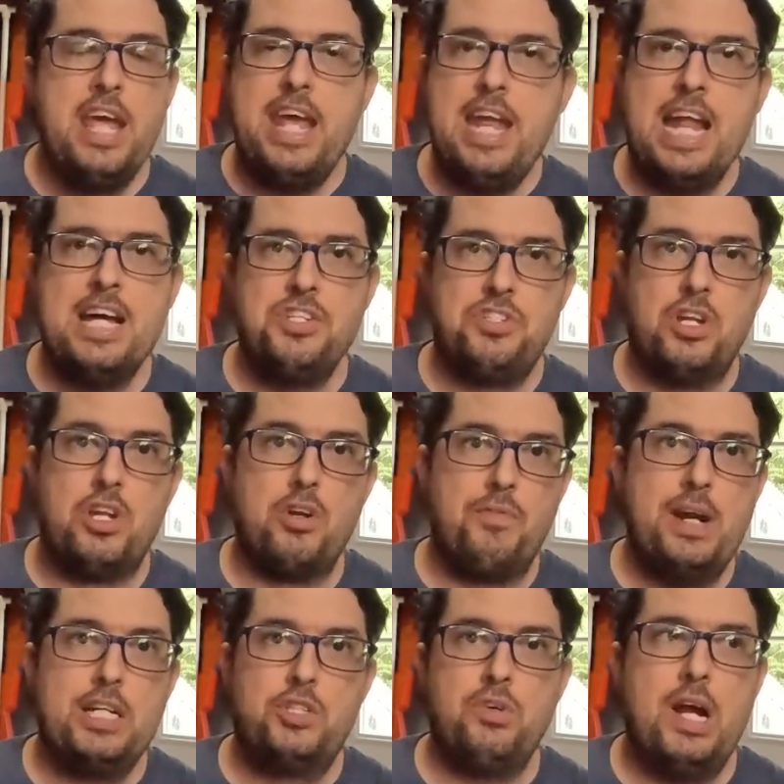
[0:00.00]
it has a
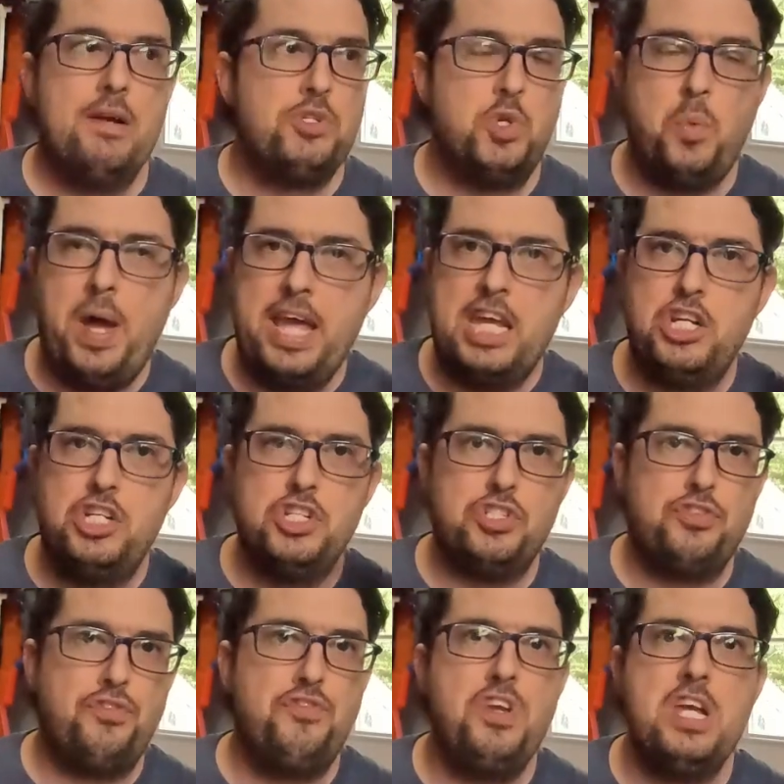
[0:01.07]
direct drive, so I
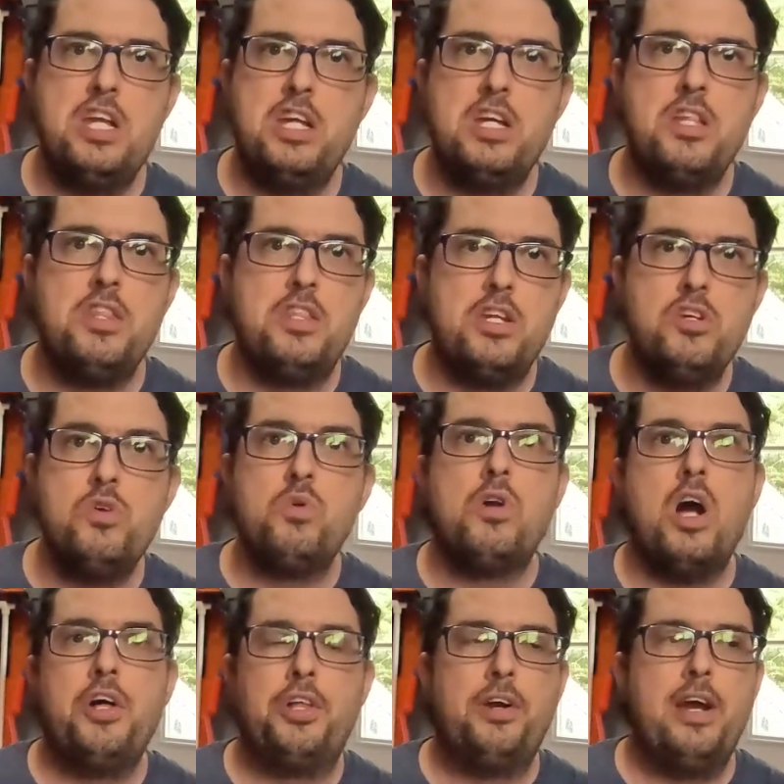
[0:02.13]
just feed in the new
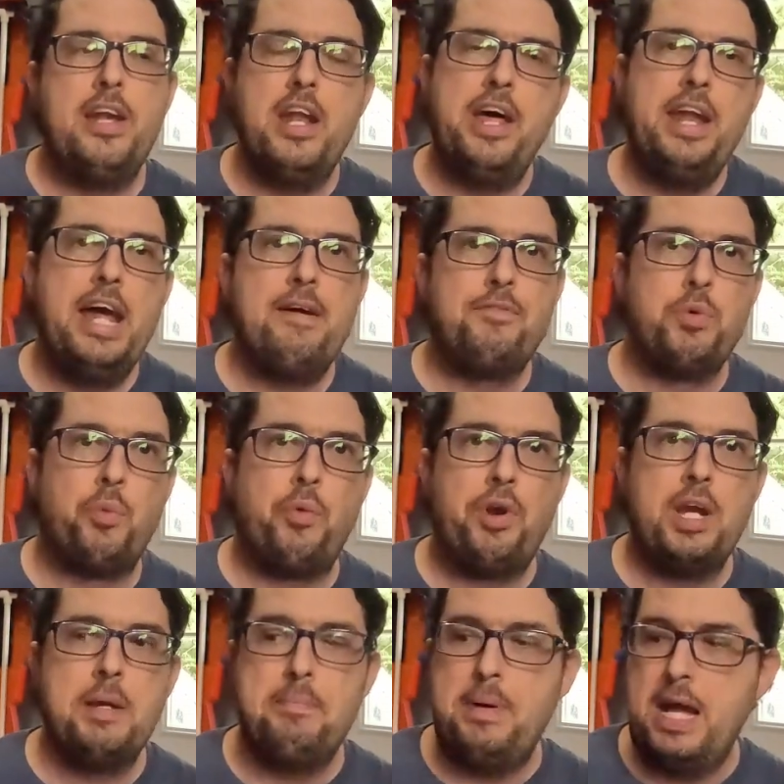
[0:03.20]
color and not have to
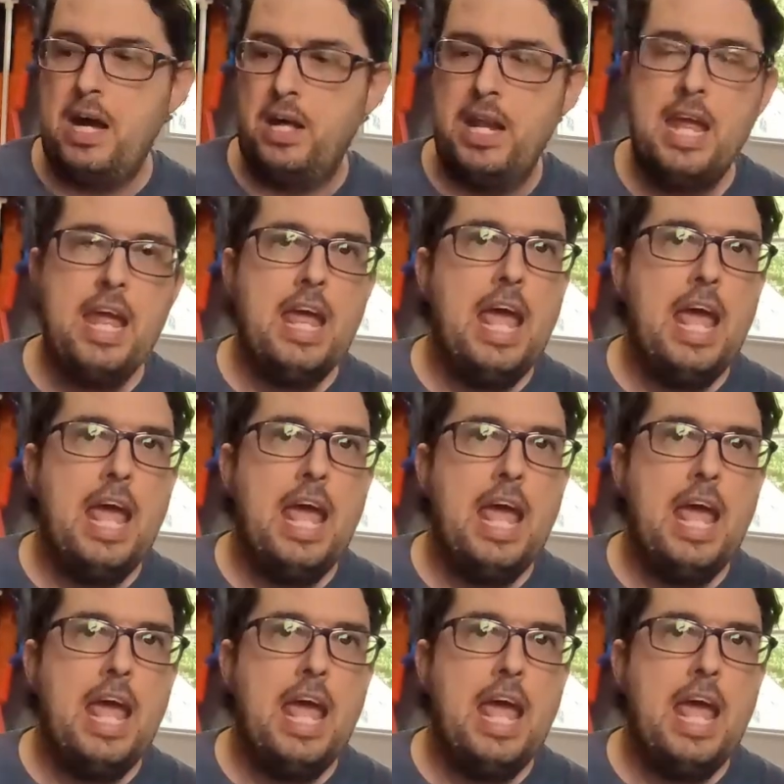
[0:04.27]
worry about